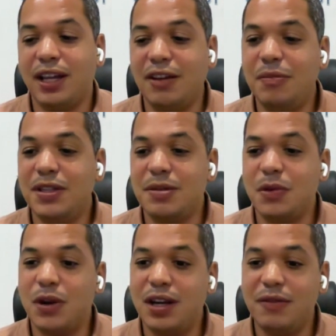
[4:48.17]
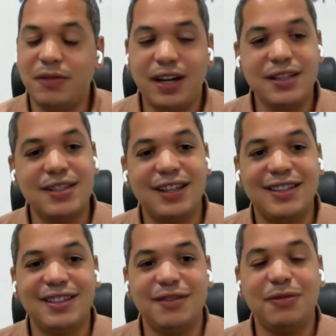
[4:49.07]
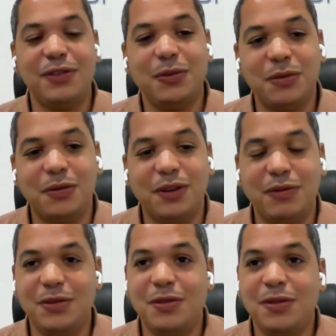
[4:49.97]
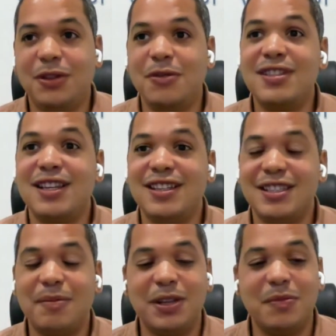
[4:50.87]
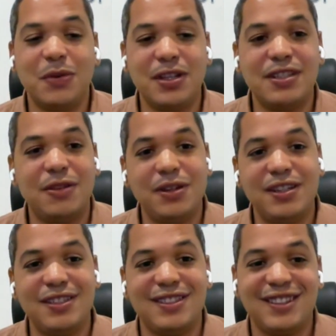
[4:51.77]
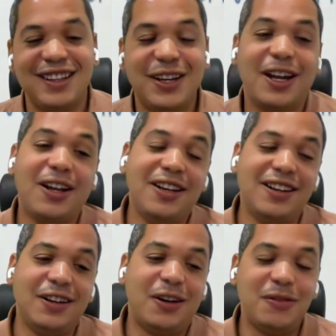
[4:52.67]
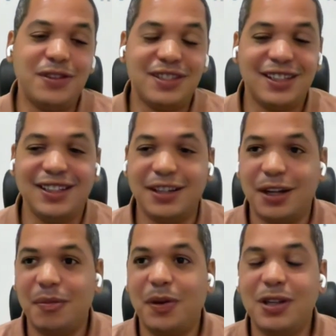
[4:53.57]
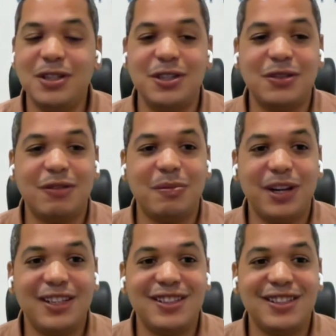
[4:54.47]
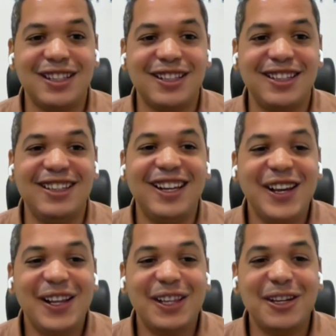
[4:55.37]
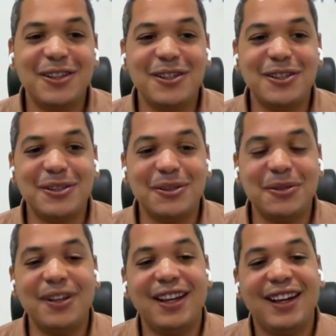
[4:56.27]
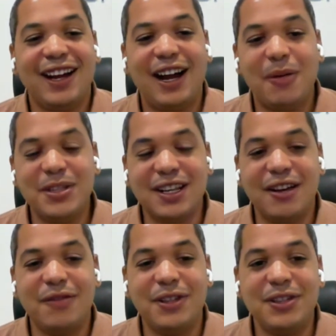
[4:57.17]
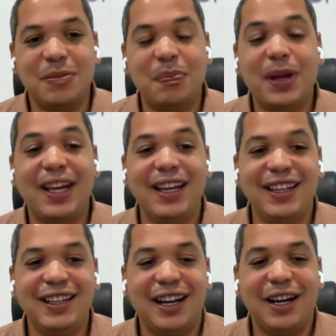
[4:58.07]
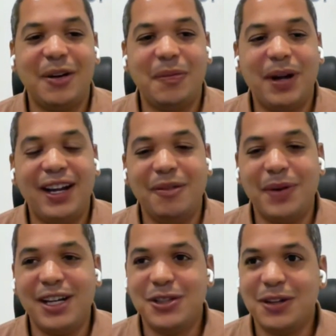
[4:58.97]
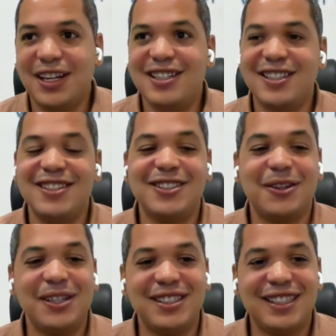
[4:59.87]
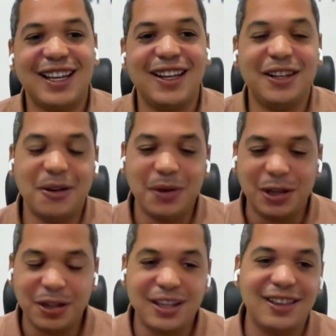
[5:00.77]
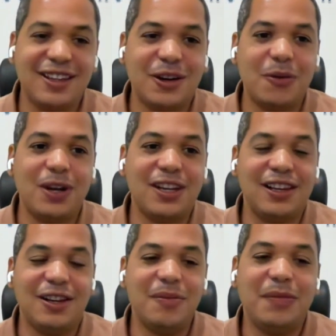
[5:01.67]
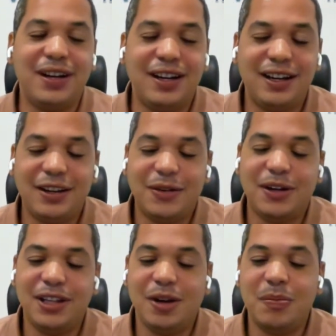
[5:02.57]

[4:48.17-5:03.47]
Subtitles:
gave me some great advice that if you don't study something more serious, and obviously apologies to everybody that studied the other two, I was having to pay my education. So he said, then we looked at the curriculum or the